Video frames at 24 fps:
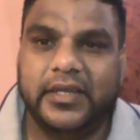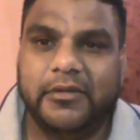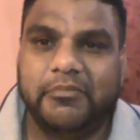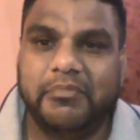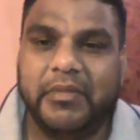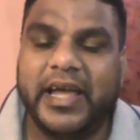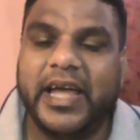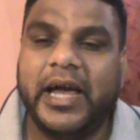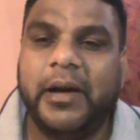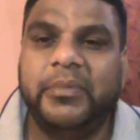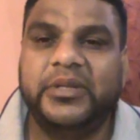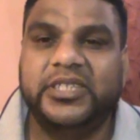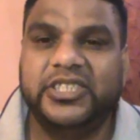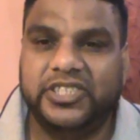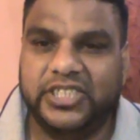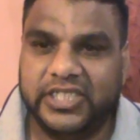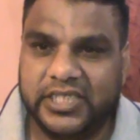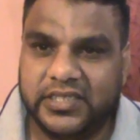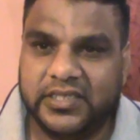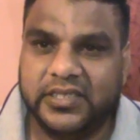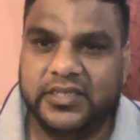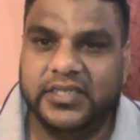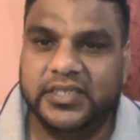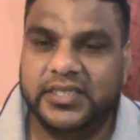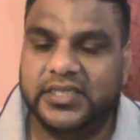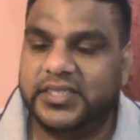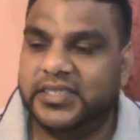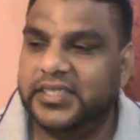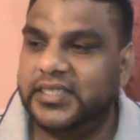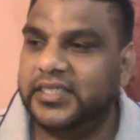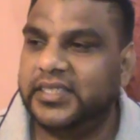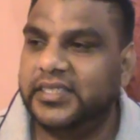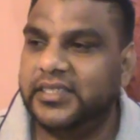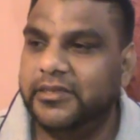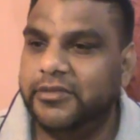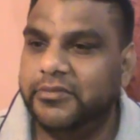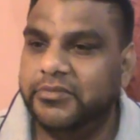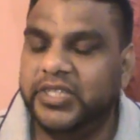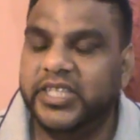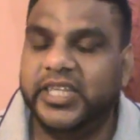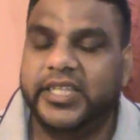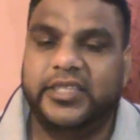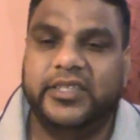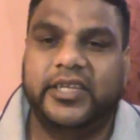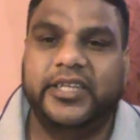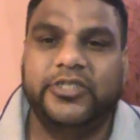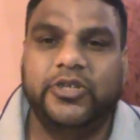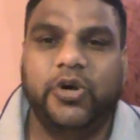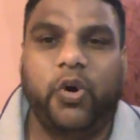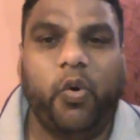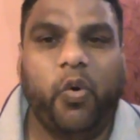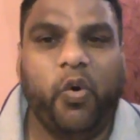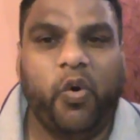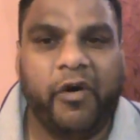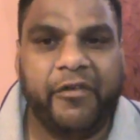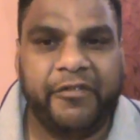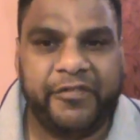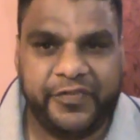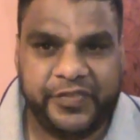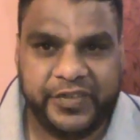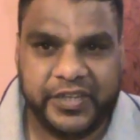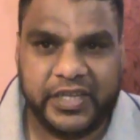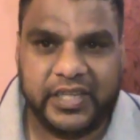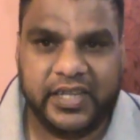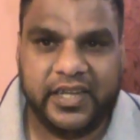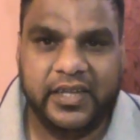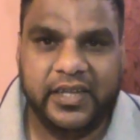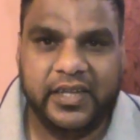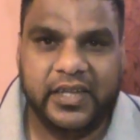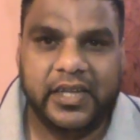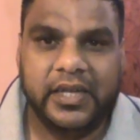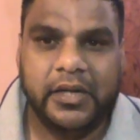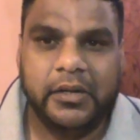My habit is just cursing. Not off, you know?